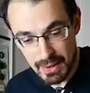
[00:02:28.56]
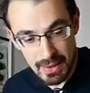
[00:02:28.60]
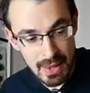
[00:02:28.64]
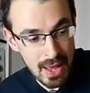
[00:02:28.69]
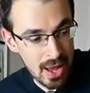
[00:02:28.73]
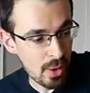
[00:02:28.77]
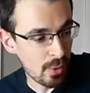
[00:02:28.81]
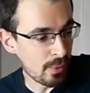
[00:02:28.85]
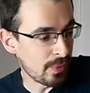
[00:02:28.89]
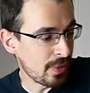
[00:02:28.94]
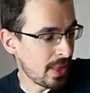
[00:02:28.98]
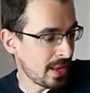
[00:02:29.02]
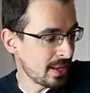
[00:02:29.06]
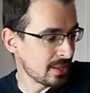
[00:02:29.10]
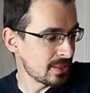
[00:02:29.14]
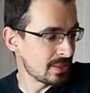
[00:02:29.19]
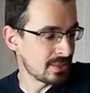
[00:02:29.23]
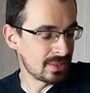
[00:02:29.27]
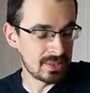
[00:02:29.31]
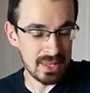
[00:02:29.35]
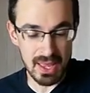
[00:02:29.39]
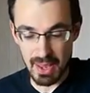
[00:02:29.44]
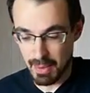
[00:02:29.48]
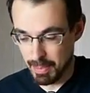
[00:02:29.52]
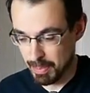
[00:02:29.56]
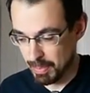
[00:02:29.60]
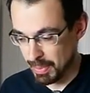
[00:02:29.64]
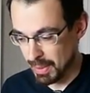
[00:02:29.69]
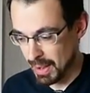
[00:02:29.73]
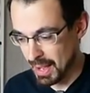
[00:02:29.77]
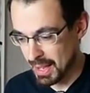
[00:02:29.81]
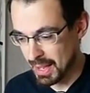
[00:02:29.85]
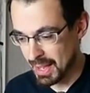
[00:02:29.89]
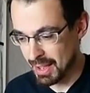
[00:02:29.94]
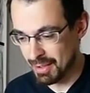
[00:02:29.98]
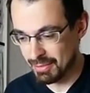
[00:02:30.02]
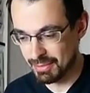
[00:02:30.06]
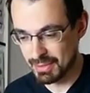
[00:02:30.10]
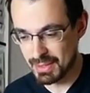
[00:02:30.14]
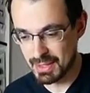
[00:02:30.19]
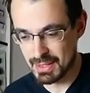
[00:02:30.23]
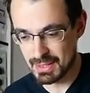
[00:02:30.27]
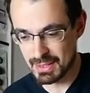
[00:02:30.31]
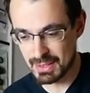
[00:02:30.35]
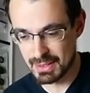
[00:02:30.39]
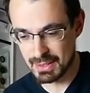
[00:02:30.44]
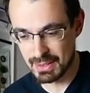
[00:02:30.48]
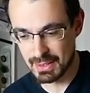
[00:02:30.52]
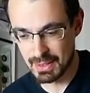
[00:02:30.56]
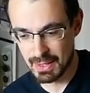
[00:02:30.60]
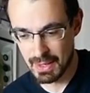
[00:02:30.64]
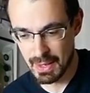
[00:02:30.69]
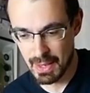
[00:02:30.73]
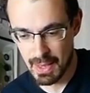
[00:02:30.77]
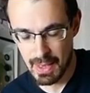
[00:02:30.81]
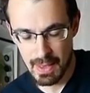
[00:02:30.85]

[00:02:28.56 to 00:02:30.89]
now next step. I have this